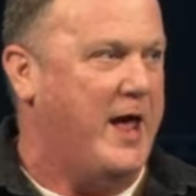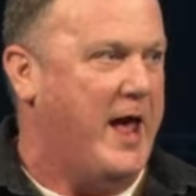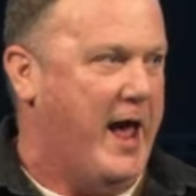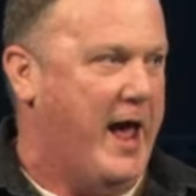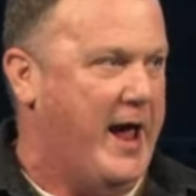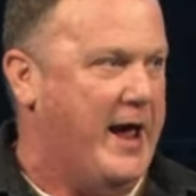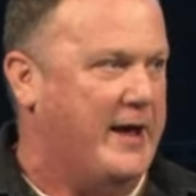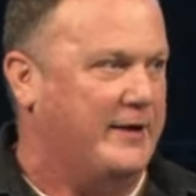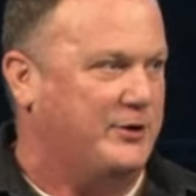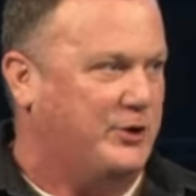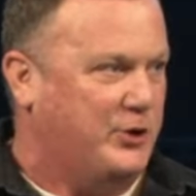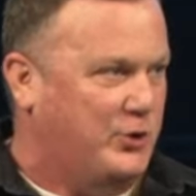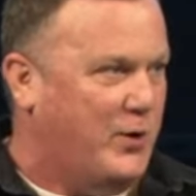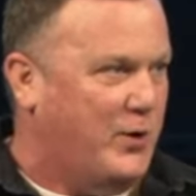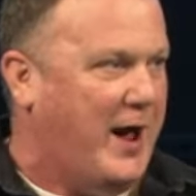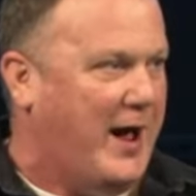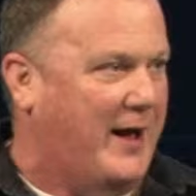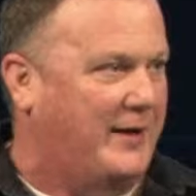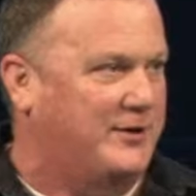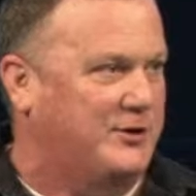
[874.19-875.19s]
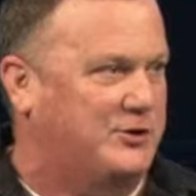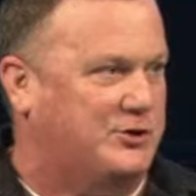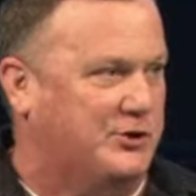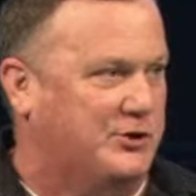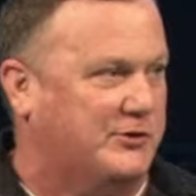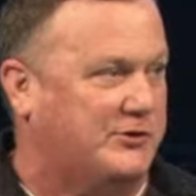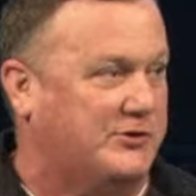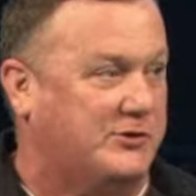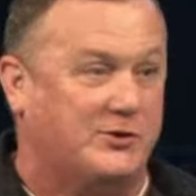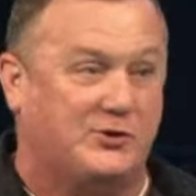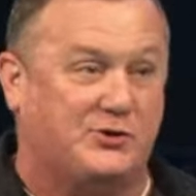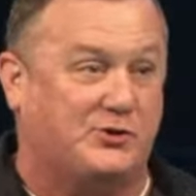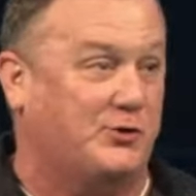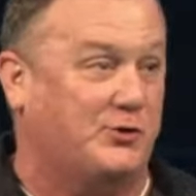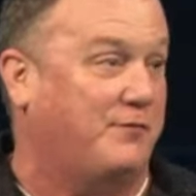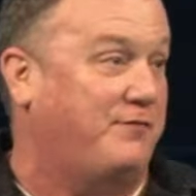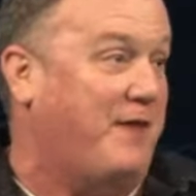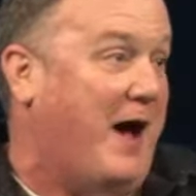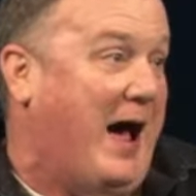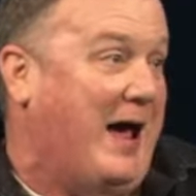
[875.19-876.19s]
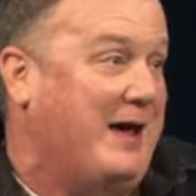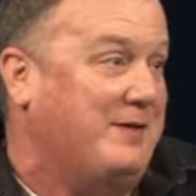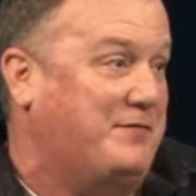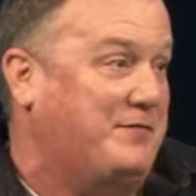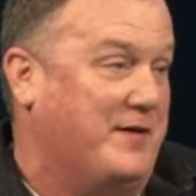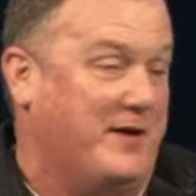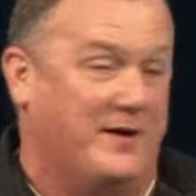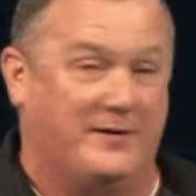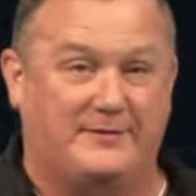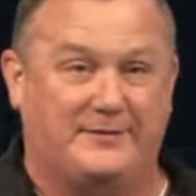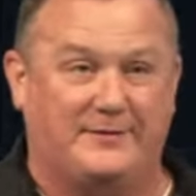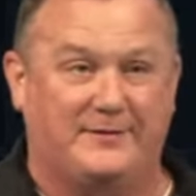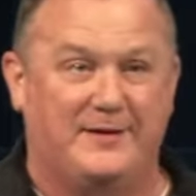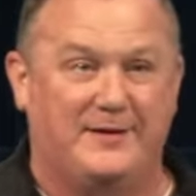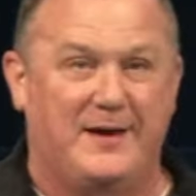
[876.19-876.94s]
and you had to just survive it.